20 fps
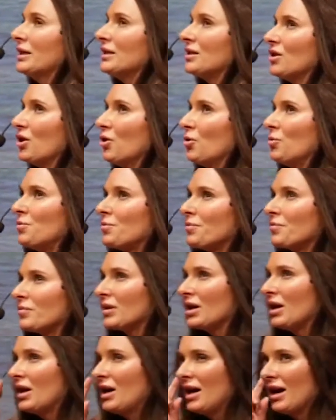it. So
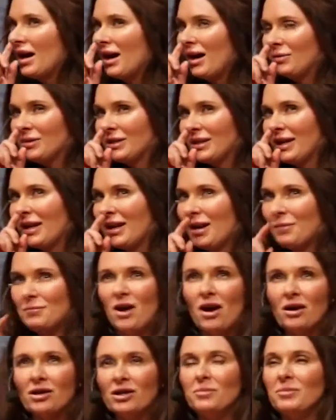I was like, I'm
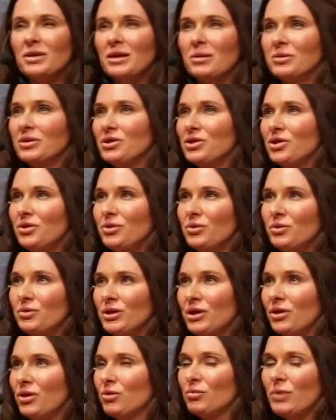not going to be able to,
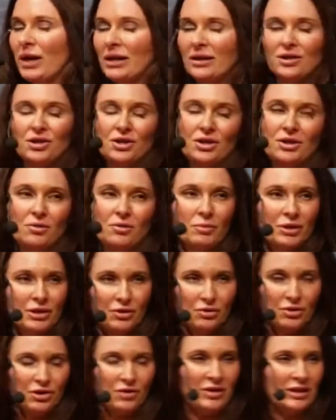you know, relish
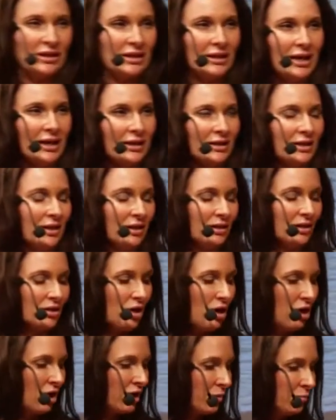research of intellects in this
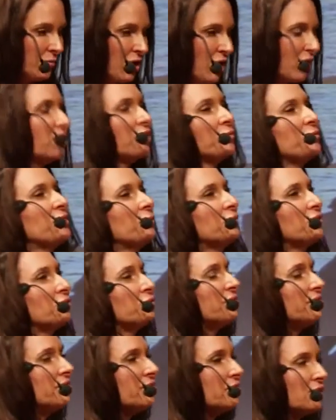talk. I'm not going to be able to
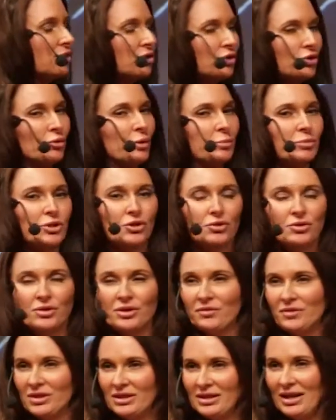read the
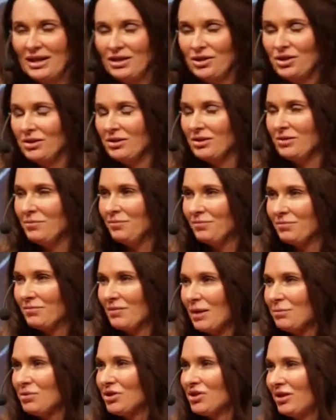scriptures of the sages.
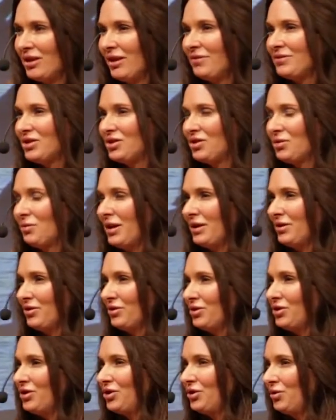I'm just going to have to
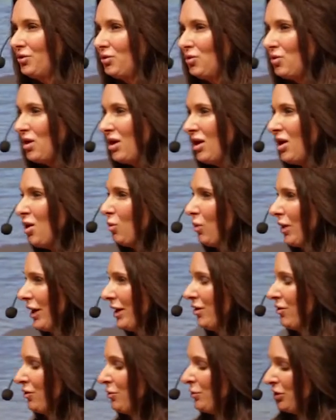surrender to what
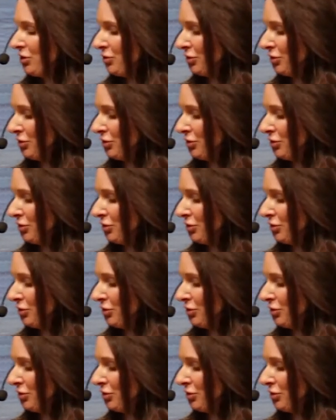I know to be